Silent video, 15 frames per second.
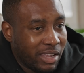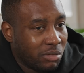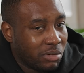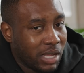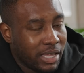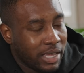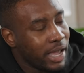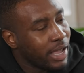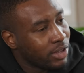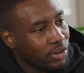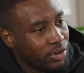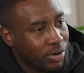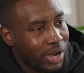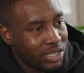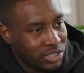And they were like, yeah,
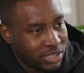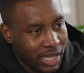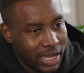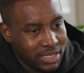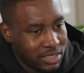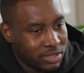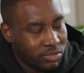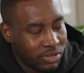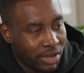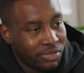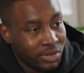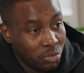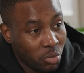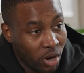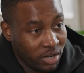you know, actually that is
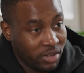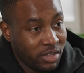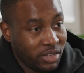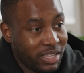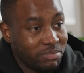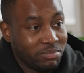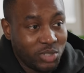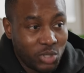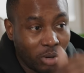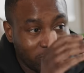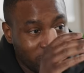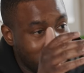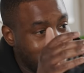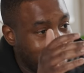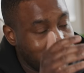definitely one of the
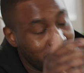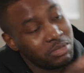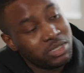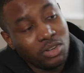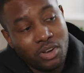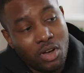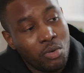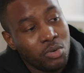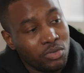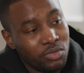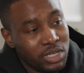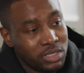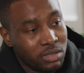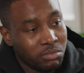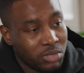top reasons. It's not the only
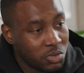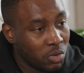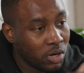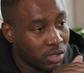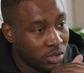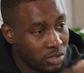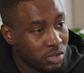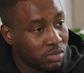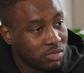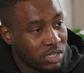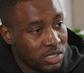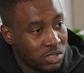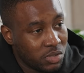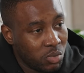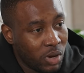reason, but right, it's one right, of the right. top
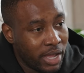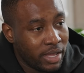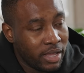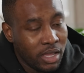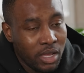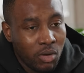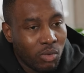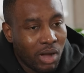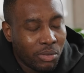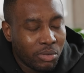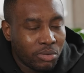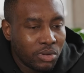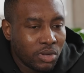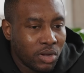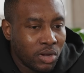reasons why why
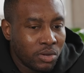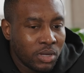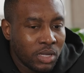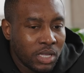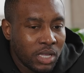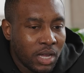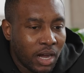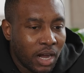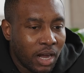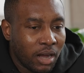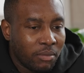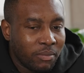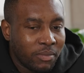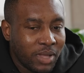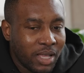we wouldn't go.
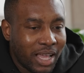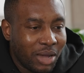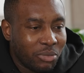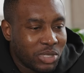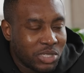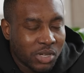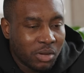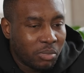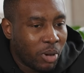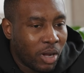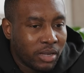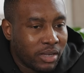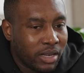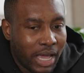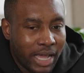Um, and we took a
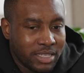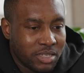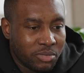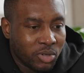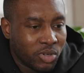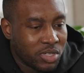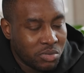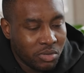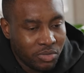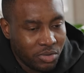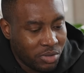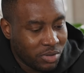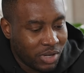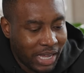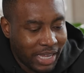punt, and to be honest with
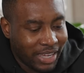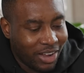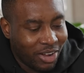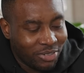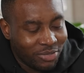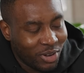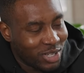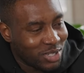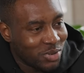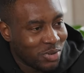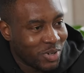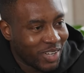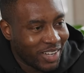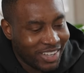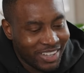you, like our first
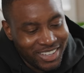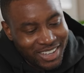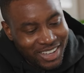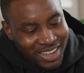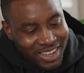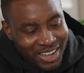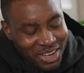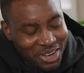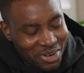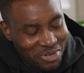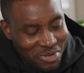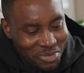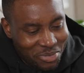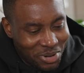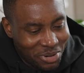order, uh,
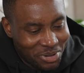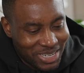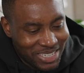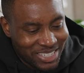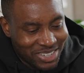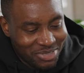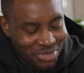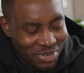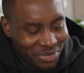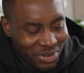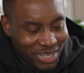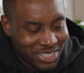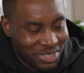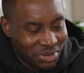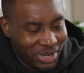we, we always
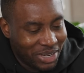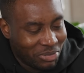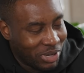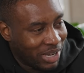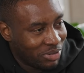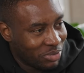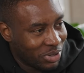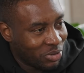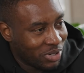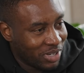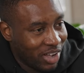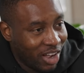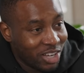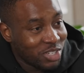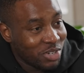refer to it, we, we
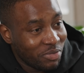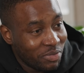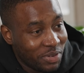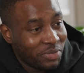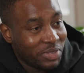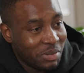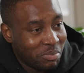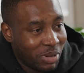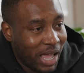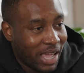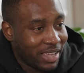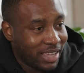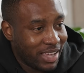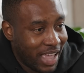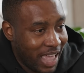ordered one hundred fifty
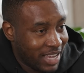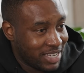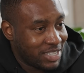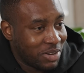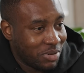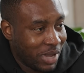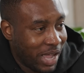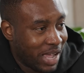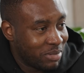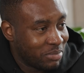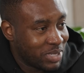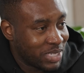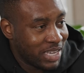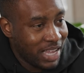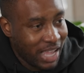black X L
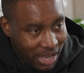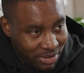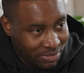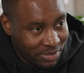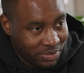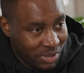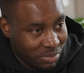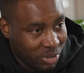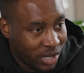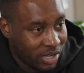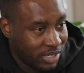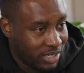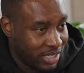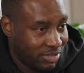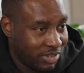caps and fifty
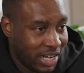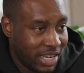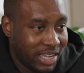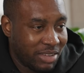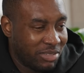burgundy, right?